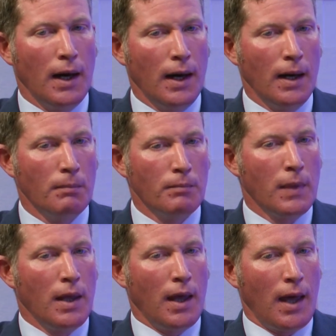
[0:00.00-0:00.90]

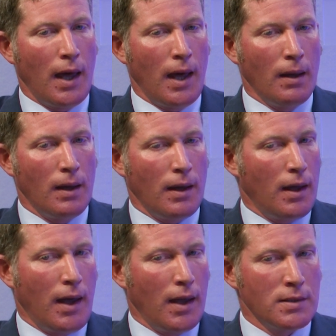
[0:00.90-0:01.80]
And
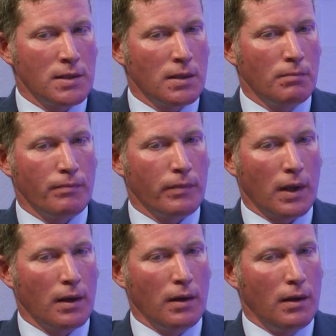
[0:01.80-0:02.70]

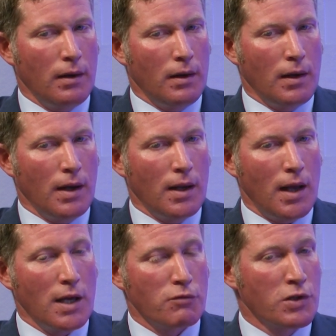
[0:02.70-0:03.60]

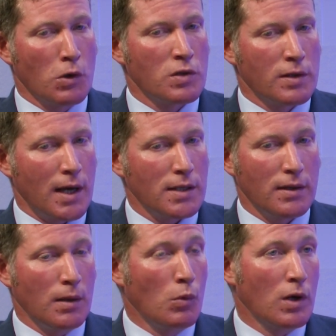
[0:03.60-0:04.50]
as a result of that, I
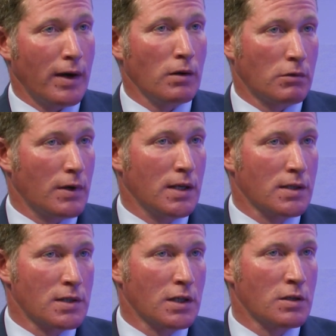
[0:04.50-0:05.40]
think one of our great
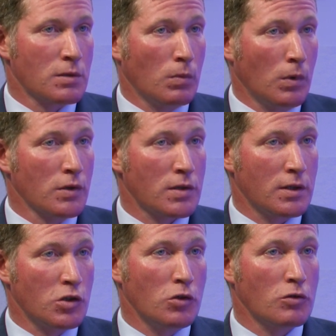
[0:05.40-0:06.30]
concerns was
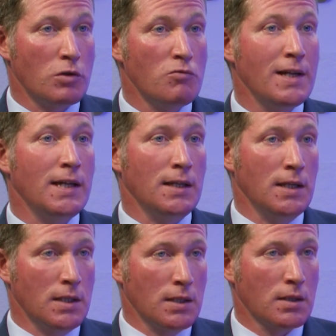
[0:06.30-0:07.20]
that children who really
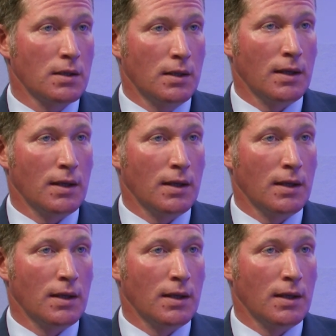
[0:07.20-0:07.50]
needed